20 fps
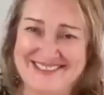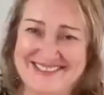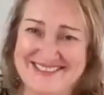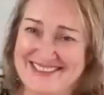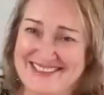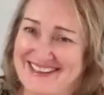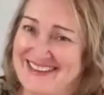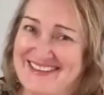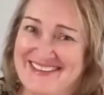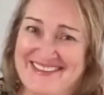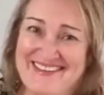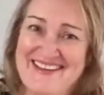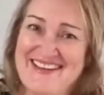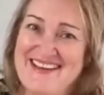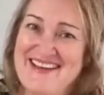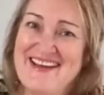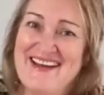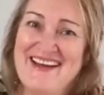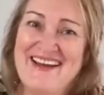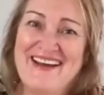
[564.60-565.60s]

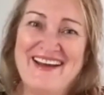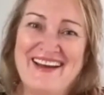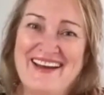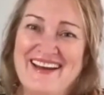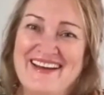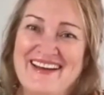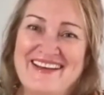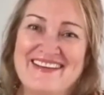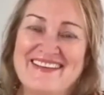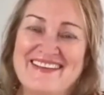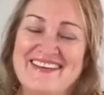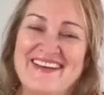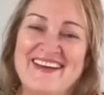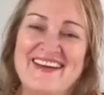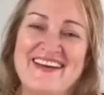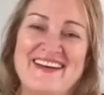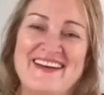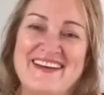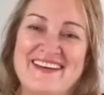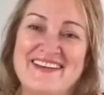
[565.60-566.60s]
Unfortunately.
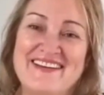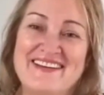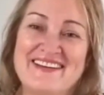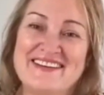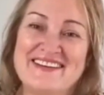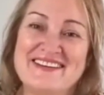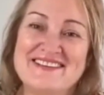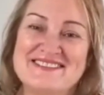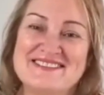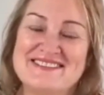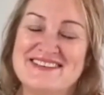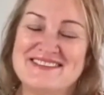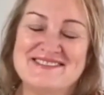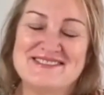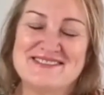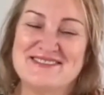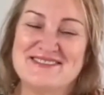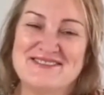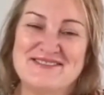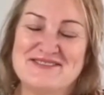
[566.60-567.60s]
It is. It's
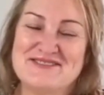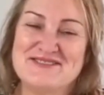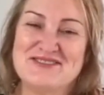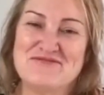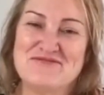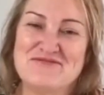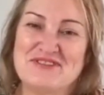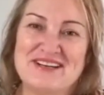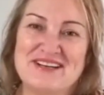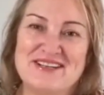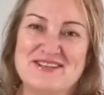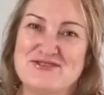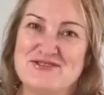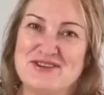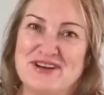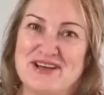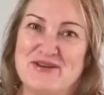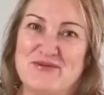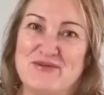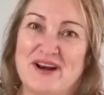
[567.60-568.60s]
a really
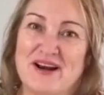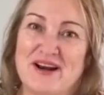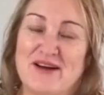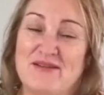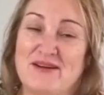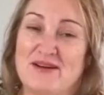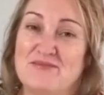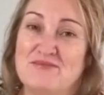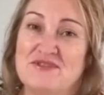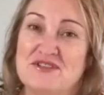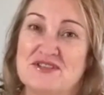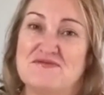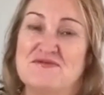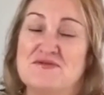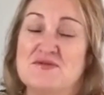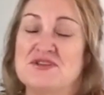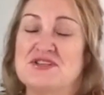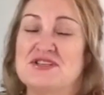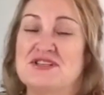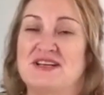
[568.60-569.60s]
tricky one. I'm just
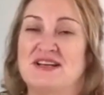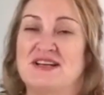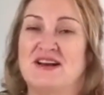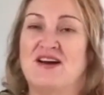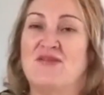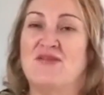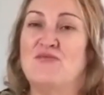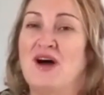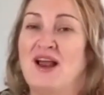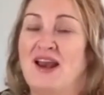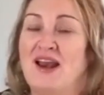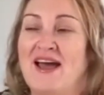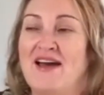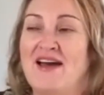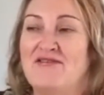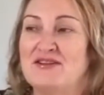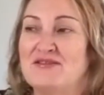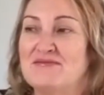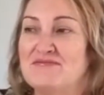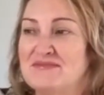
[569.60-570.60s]
fortunate. While I
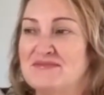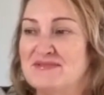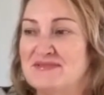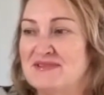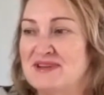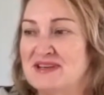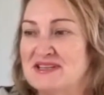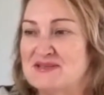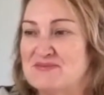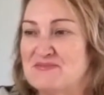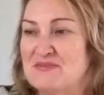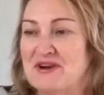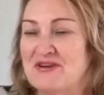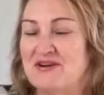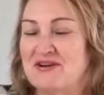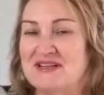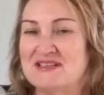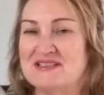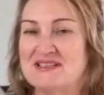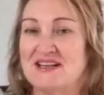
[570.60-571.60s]
haven't
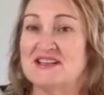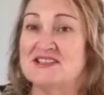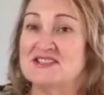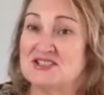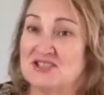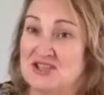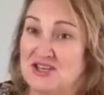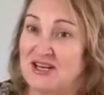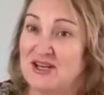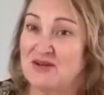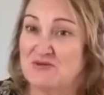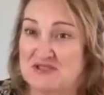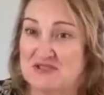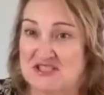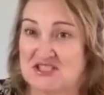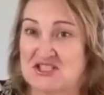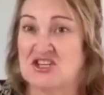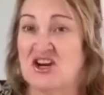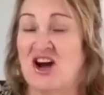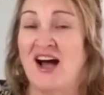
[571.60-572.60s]
experienced that, I certainly was
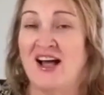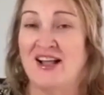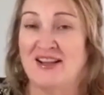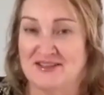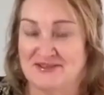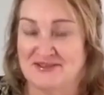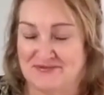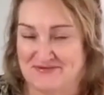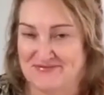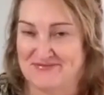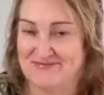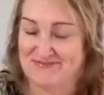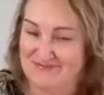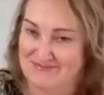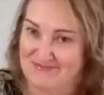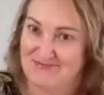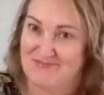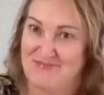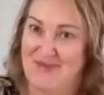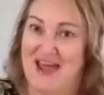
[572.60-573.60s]
the child of
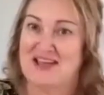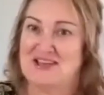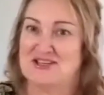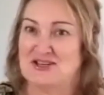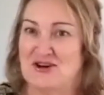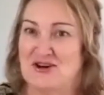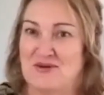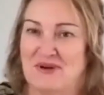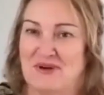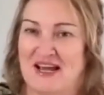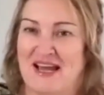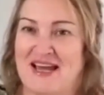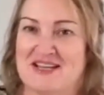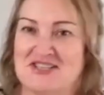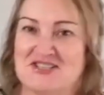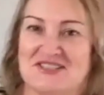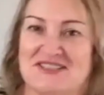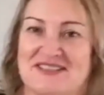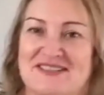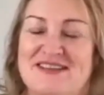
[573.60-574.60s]
major
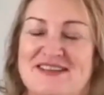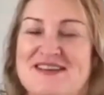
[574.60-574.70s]
complication.